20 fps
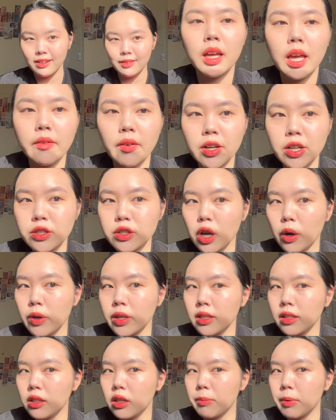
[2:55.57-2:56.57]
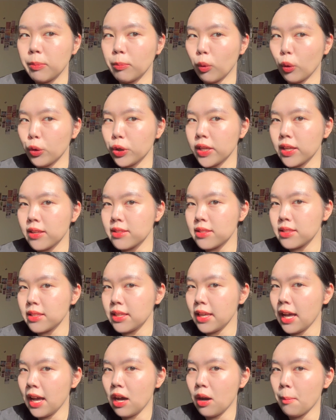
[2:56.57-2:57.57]
If I just go in a little bit more, you can see
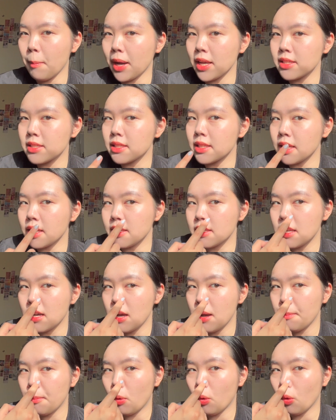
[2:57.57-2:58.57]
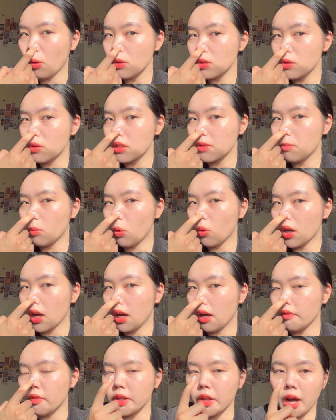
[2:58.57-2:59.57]
how my skin's pores looks more
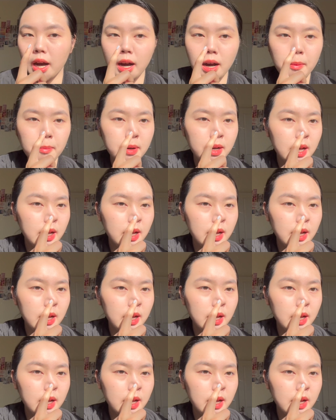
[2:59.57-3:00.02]
covered up,